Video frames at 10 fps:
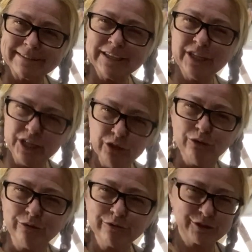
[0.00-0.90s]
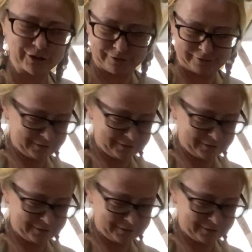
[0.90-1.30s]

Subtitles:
Huge,